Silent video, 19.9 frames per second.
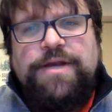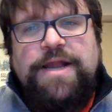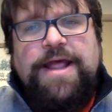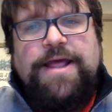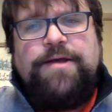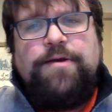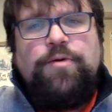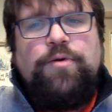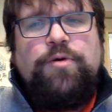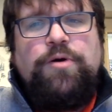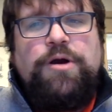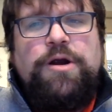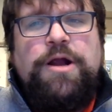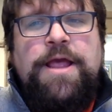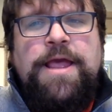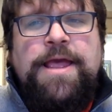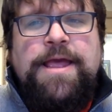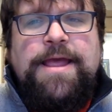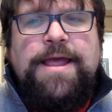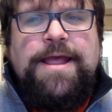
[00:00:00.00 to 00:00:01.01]
Nahor,
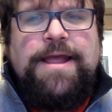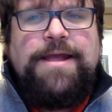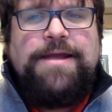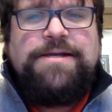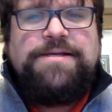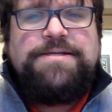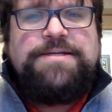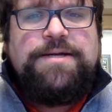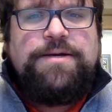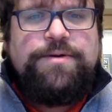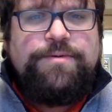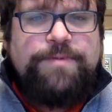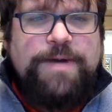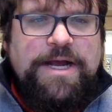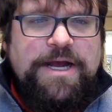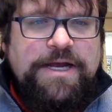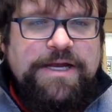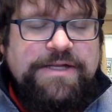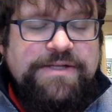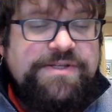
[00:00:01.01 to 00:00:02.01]
and
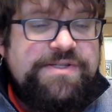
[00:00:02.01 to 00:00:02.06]
Haran.